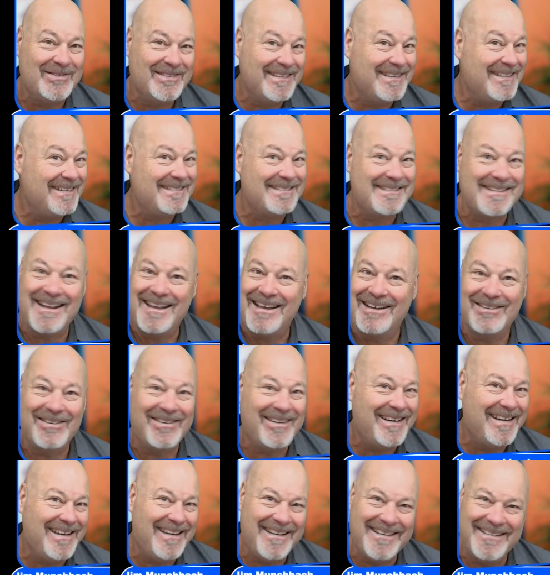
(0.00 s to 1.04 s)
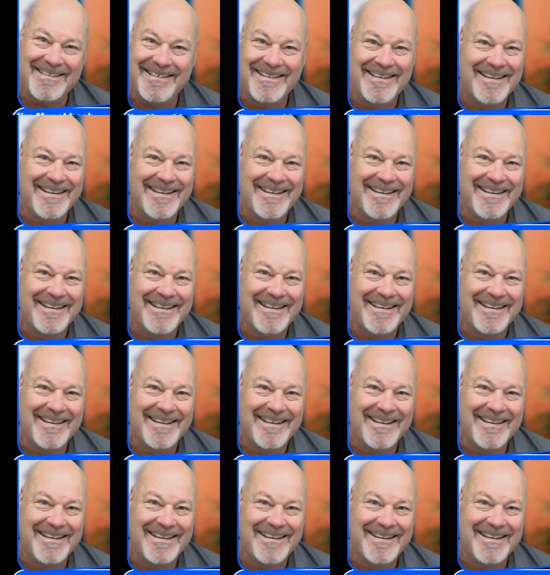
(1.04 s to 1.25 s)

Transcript: that's not great.